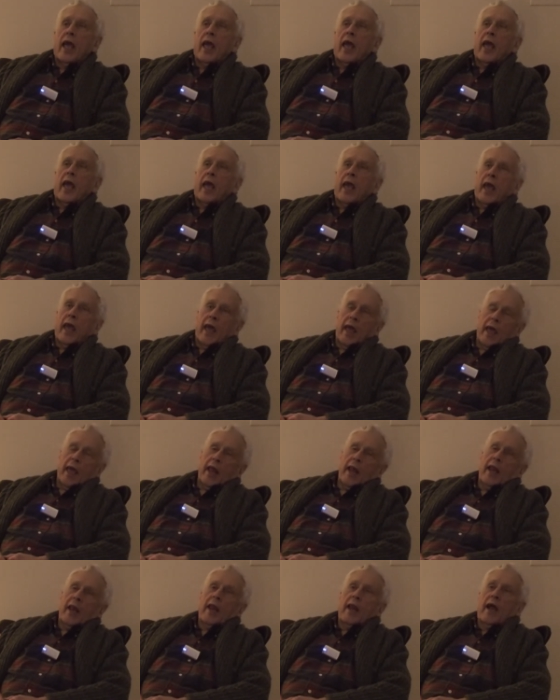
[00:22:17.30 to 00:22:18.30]

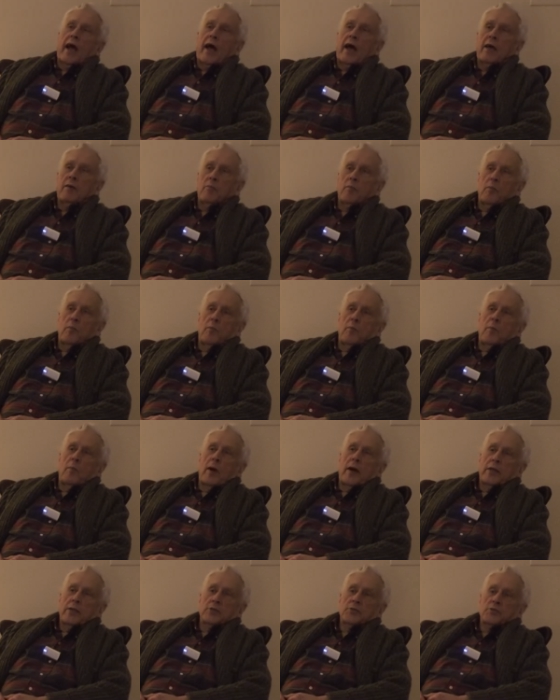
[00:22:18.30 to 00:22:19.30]
And I
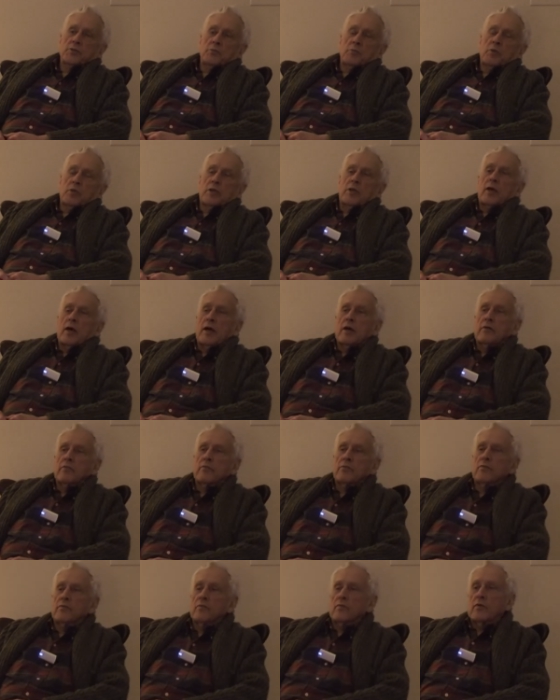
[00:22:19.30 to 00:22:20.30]
might simply
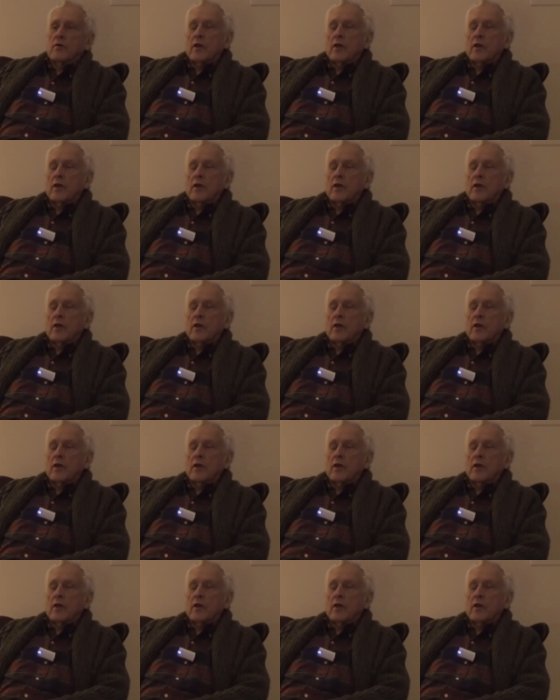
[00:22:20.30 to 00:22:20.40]
have